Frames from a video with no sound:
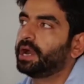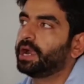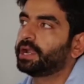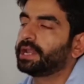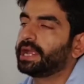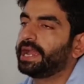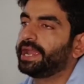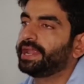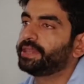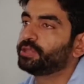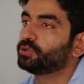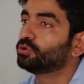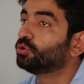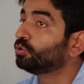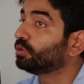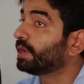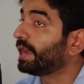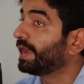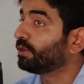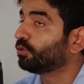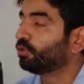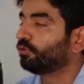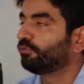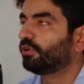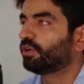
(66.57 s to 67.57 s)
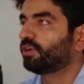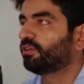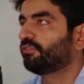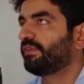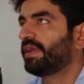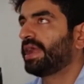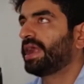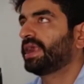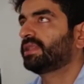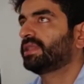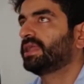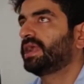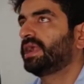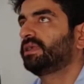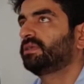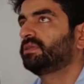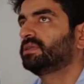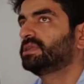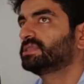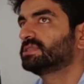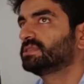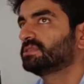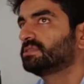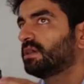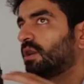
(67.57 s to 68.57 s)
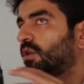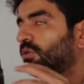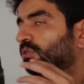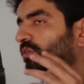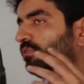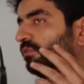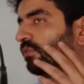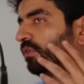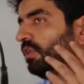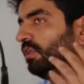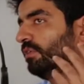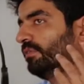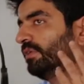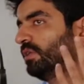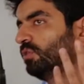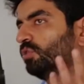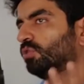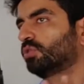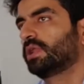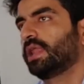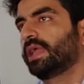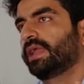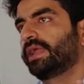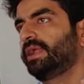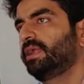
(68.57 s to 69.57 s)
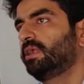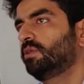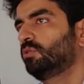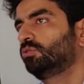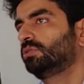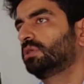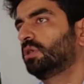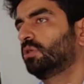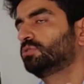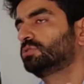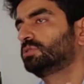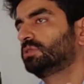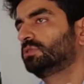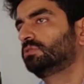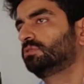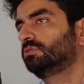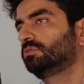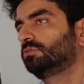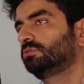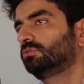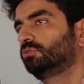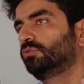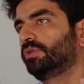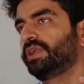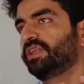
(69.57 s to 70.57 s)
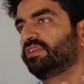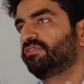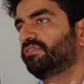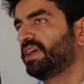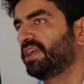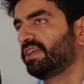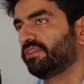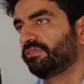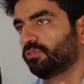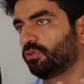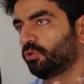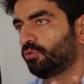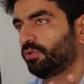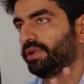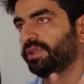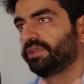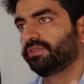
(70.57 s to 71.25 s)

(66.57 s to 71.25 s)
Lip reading: But I know for a fact that this is how the world will look like in 2025 or